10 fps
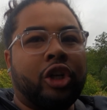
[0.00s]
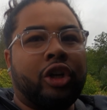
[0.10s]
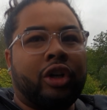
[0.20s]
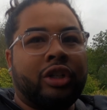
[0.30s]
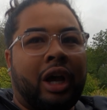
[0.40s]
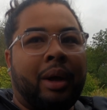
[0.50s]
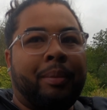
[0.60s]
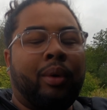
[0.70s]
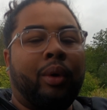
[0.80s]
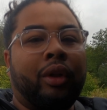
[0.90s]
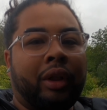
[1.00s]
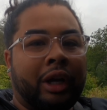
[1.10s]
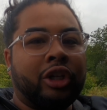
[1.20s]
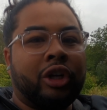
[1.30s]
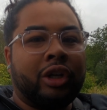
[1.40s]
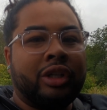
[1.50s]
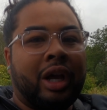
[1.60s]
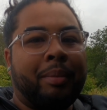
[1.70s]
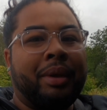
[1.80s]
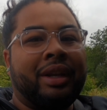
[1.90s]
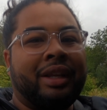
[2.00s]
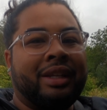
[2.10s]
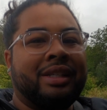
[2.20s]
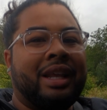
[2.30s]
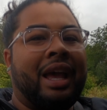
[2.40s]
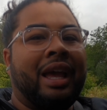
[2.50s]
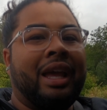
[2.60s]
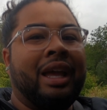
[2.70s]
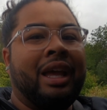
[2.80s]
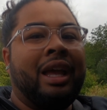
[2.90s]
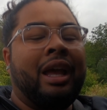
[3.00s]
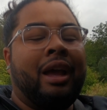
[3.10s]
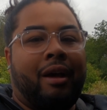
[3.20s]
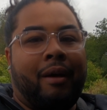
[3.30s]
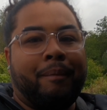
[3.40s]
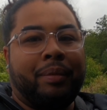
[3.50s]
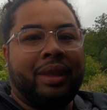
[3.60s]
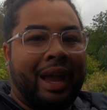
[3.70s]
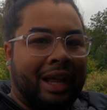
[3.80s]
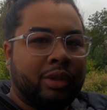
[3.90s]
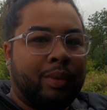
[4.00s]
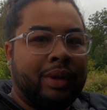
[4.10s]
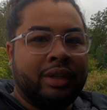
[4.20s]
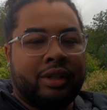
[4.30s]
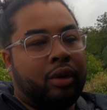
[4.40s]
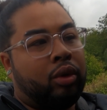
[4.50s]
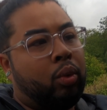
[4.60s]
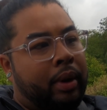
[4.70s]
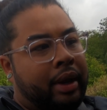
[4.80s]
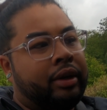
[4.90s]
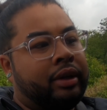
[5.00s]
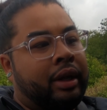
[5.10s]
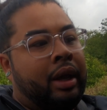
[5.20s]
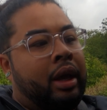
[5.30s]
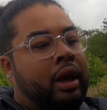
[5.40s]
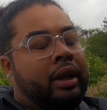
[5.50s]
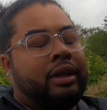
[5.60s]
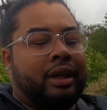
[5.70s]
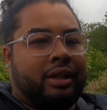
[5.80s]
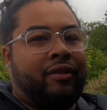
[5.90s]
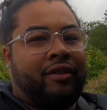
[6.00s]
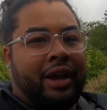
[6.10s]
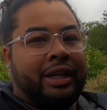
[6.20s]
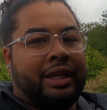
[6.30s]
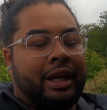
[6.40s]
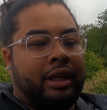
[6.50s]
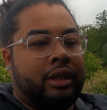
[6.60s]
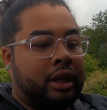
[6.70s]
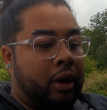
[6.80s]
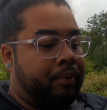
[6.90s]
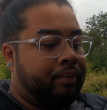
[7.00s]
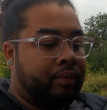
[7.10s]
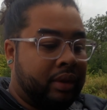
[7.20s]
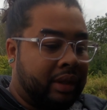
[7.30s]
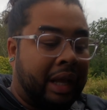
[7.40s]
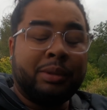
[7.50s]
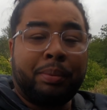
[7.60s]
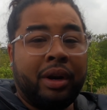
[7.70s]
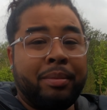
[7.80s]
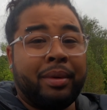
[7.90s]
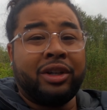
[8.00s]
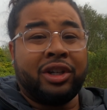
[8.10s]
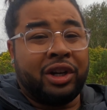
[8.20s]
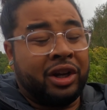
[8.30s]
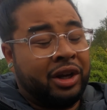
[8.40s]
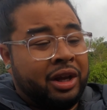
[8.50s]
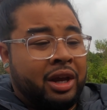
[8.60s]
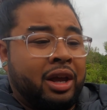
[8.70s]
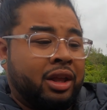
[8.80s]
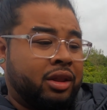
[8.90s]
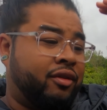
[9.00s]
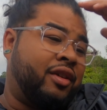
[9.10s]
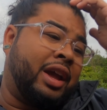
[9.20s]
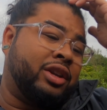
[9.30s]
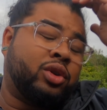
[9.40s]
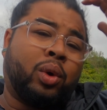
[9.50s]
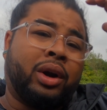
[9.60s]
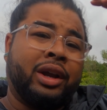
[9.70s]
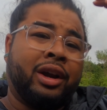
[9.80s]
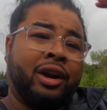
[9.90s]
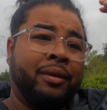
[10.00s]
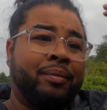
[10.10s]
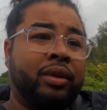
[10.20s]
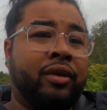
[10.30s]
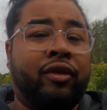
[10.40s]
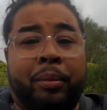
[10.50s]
cooktop or an electric cooktop. It is a gas one, so the wind does affect it. So that's pretty much the van tour here for